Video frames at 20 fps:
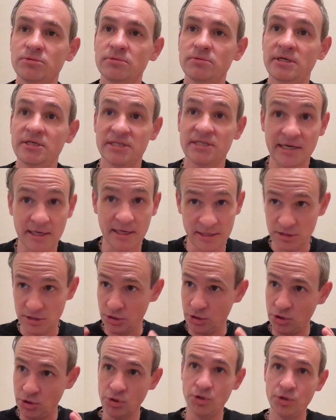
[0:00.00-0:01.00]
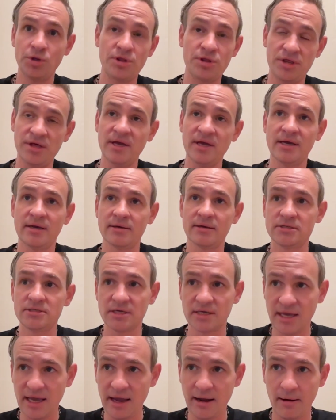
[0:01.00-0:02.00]
it's a good thing to
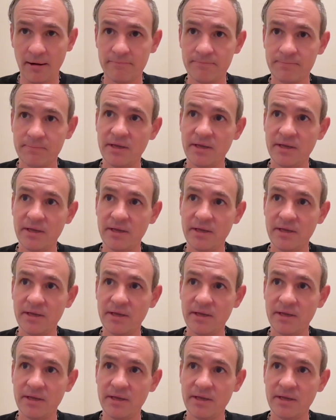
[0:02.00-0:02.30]
care,